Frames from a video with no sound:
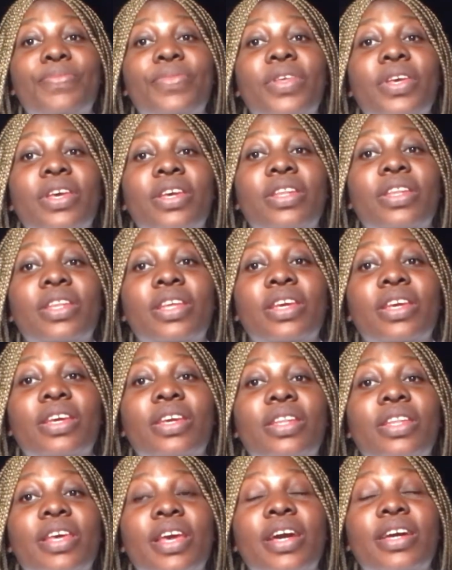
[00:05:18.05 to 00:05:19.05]

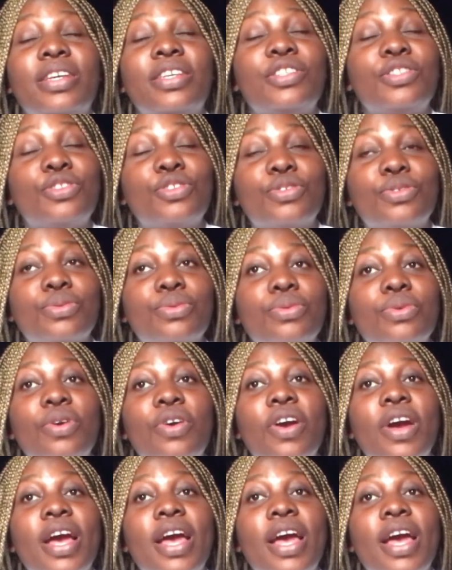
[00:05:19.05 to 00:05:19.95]
they are into.